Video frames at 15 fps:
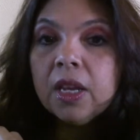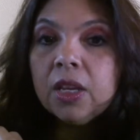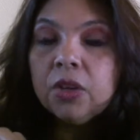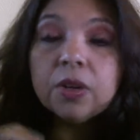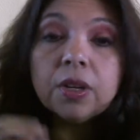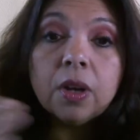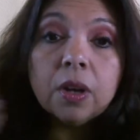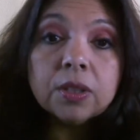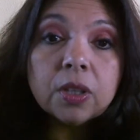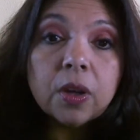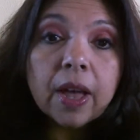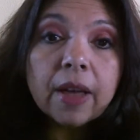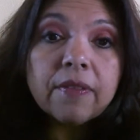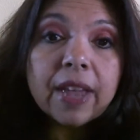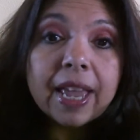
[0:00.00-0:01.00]
You can also
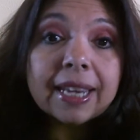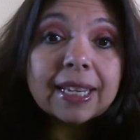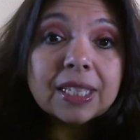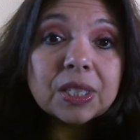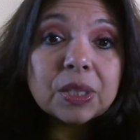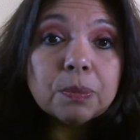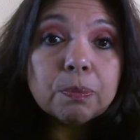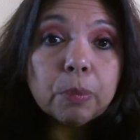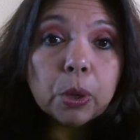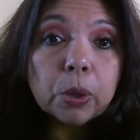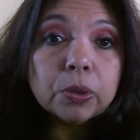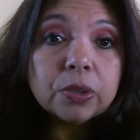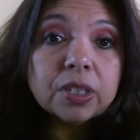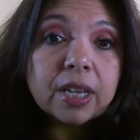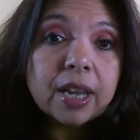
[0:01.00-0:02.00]
have
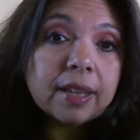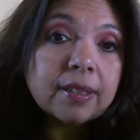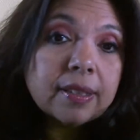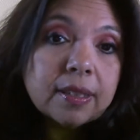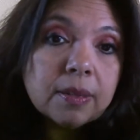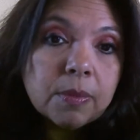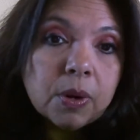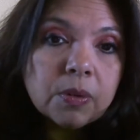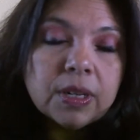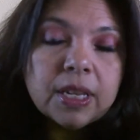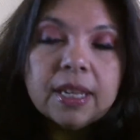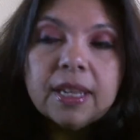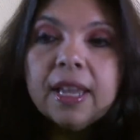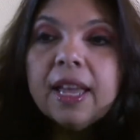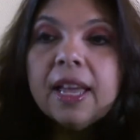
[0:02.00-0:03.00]
expert
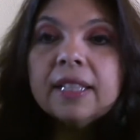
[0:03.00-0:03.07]
testimony.